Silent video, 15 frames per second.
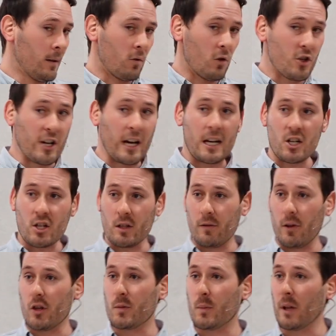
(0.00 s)
Rejection of
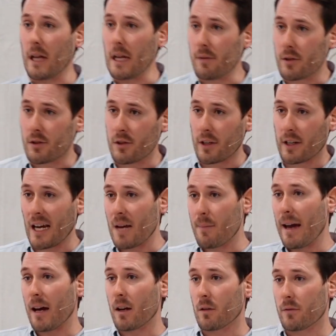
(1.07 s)
those believers that came
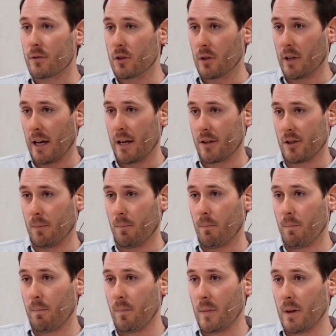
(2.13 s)
out of Judaism,
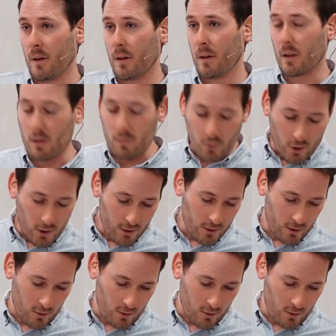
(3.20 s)
converted to